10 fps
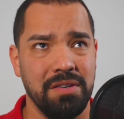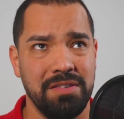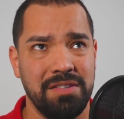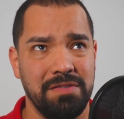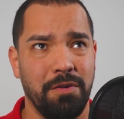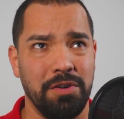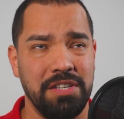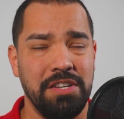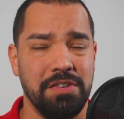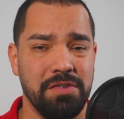It's
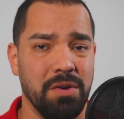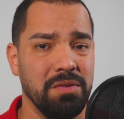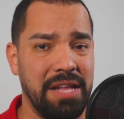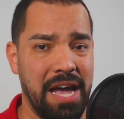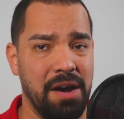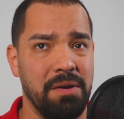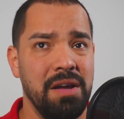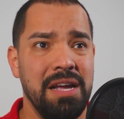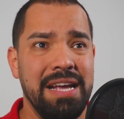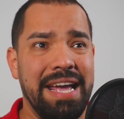14 years old now,
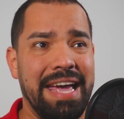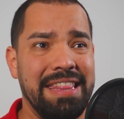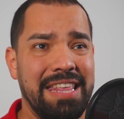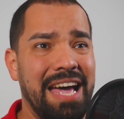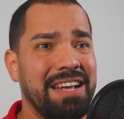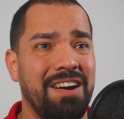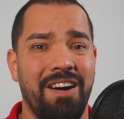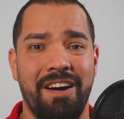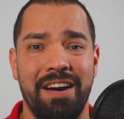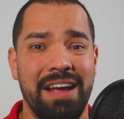and that
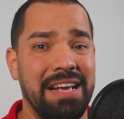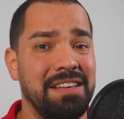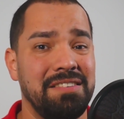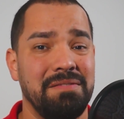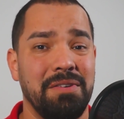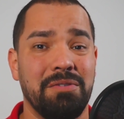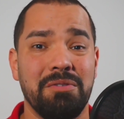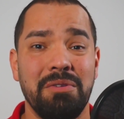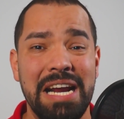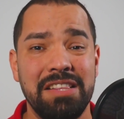car is
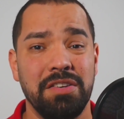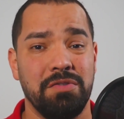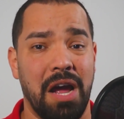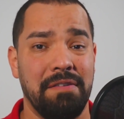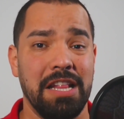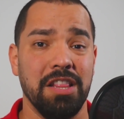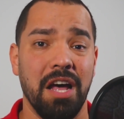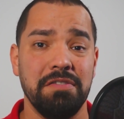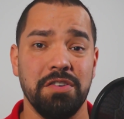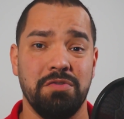great to drive. I
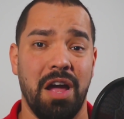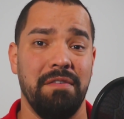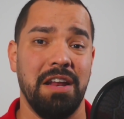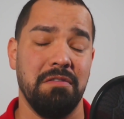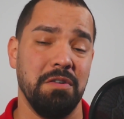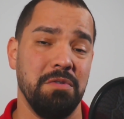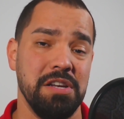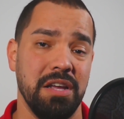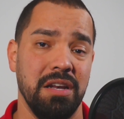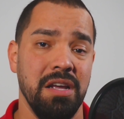love to drive it every
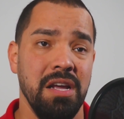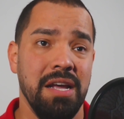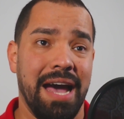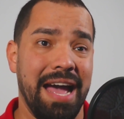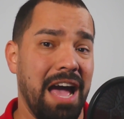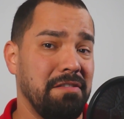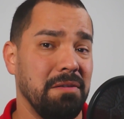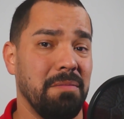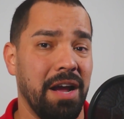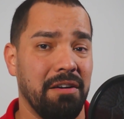weekend. I have it
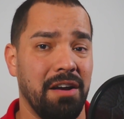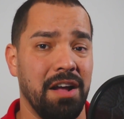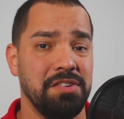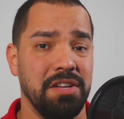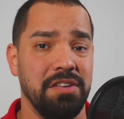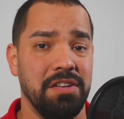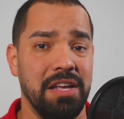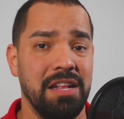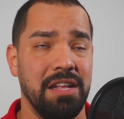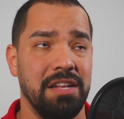in my garage
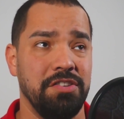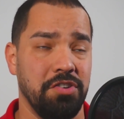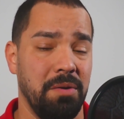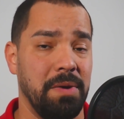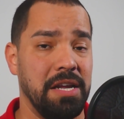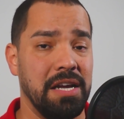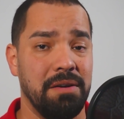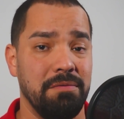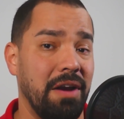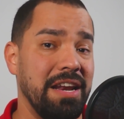in Germany.
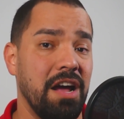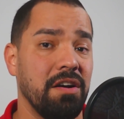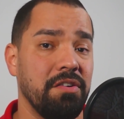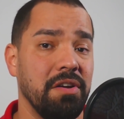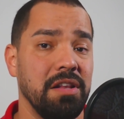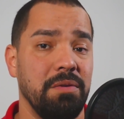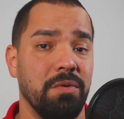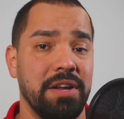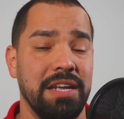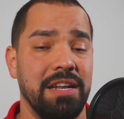I'm right now currently
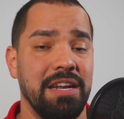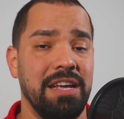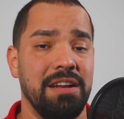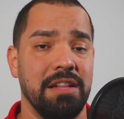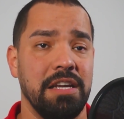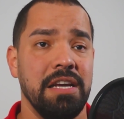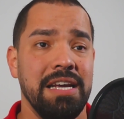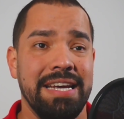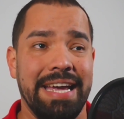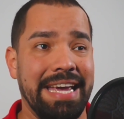working in Italy,
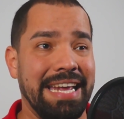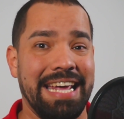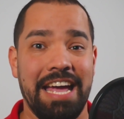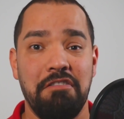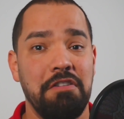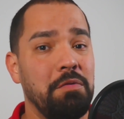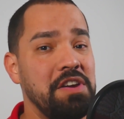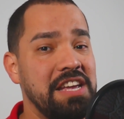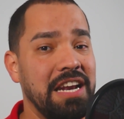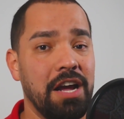and every
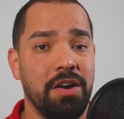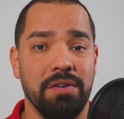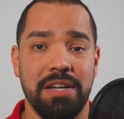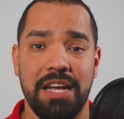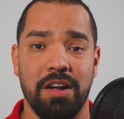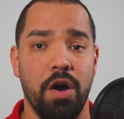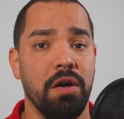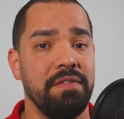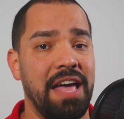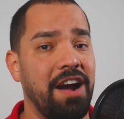weekend I go and get a
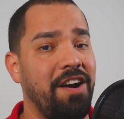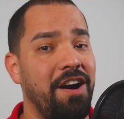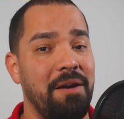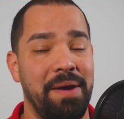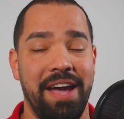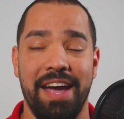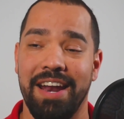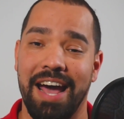hold of that car, man.